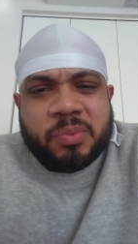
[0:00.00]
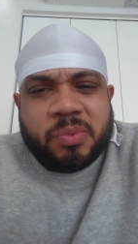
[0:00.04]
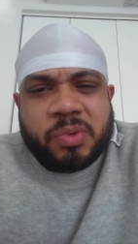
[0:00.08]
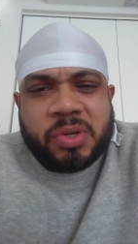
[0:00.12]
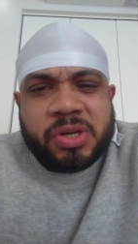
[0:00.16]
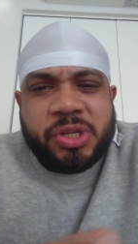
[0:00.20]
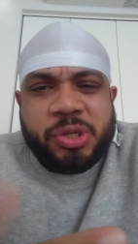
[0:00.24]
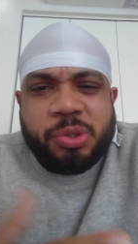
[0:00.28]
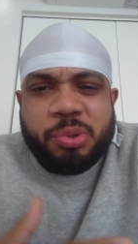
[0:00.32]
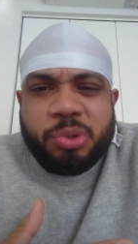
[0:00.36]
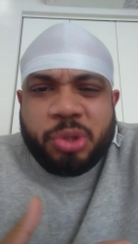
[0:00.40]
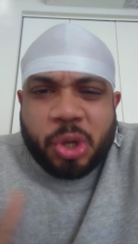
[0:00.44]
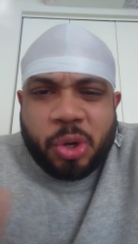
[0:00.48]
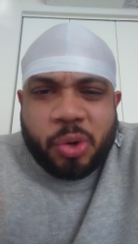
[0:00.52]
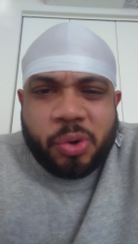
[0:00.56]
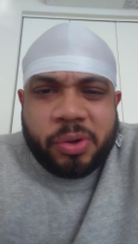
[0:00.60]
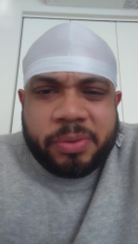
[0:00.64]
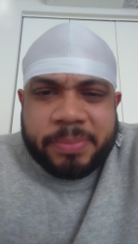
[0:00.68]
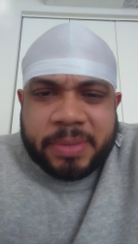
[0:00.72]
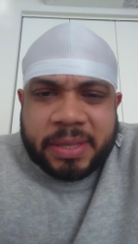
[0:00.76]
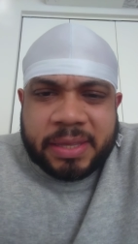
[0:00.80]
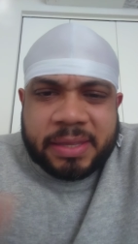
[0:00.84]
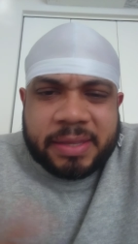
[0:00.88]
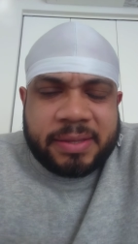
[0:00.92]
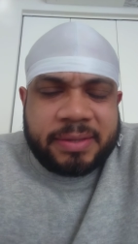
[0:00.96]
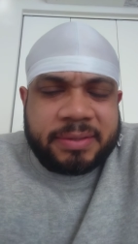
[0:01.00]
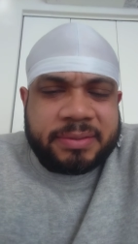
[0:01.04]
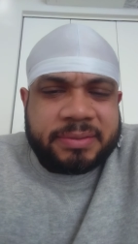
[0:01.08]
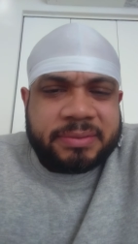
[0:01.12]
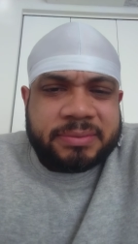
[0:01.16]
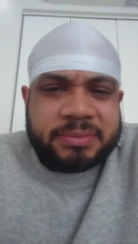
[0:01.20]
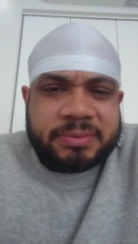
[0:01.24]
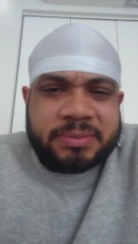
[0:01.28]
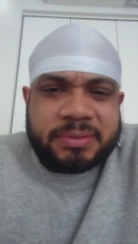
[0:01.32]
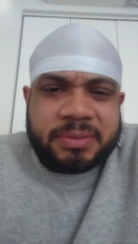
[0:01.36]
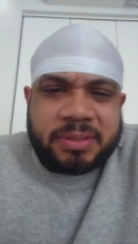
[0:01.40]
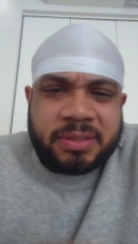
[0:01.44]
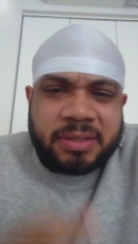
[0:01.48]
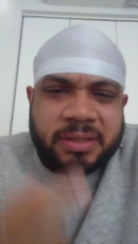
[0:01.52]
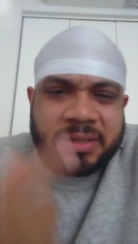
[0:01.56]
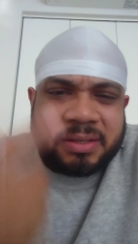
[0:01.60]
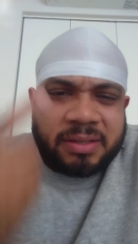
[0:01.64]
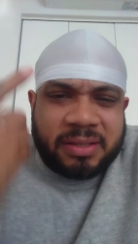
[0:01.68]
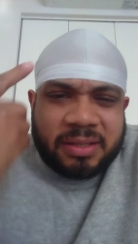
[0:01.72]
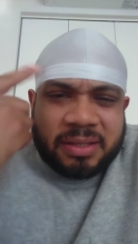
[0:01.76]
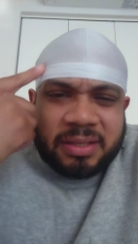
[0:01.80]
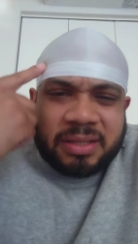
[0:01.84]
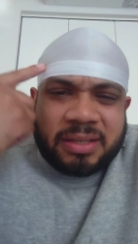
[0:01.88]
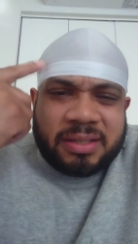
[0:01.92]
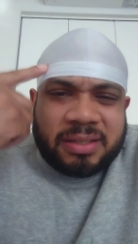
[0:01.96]
What are you doing, man?
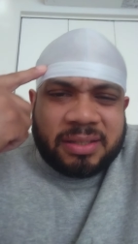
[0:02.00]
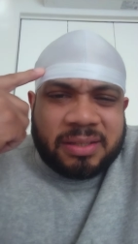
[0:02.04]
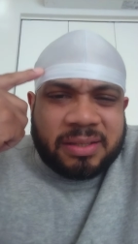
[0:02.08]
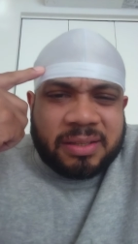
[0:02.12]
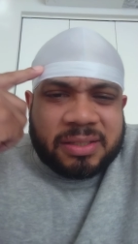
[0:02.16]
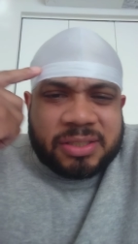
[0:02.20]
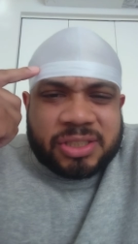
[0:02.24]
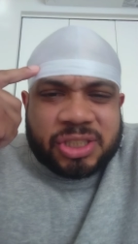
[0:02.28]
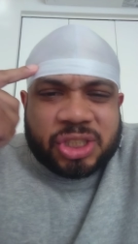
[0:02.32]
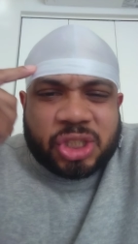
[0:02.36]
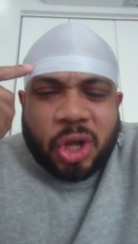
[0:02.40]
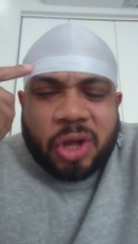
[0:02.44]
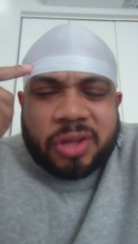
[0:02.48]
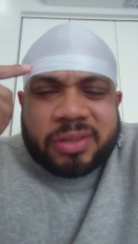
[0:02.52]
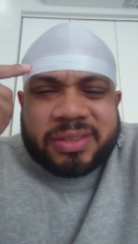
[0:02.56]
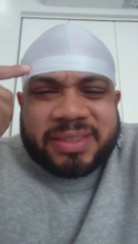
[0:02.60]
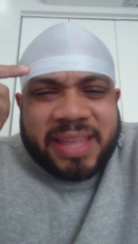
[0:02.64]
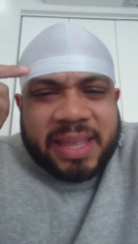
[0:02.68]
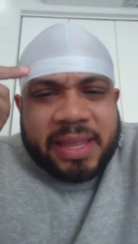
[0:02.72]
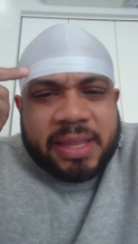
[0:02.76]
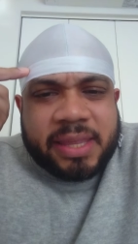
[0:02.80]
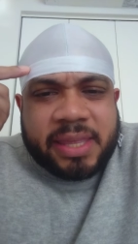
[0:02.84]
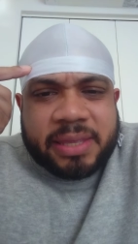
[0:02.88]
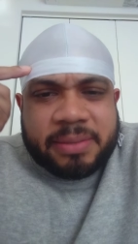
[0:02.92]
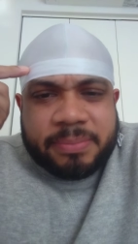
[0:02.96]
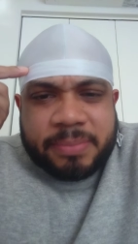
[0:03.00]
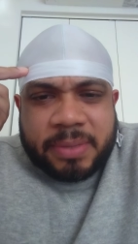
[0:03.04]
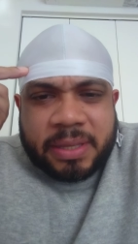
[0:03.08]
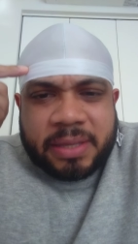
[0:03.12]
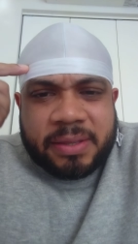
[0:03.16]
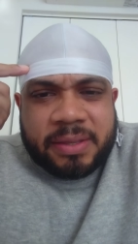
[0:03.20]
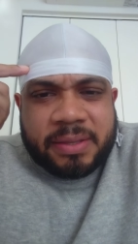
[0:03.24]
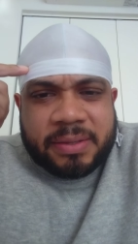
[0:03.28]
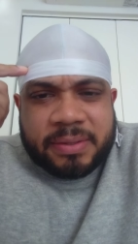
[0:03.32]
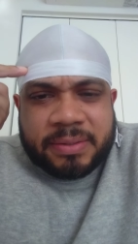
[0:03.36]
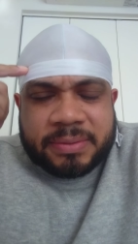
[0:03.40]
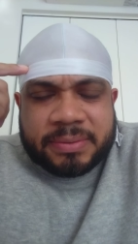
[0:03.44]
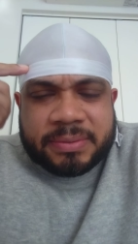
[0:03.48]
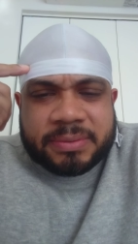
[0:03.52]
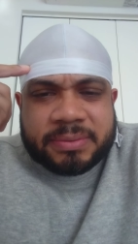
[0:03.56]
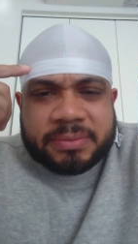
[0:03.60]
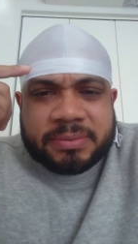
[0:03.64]
Start thinking, man.